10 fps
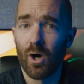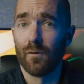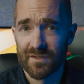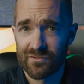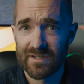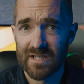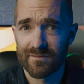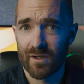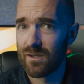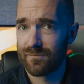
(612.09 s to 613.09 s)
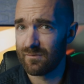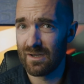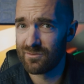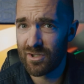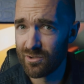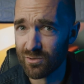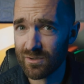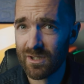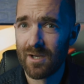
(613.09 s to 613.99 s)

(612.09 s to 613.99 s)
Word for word: Office 365 and Google.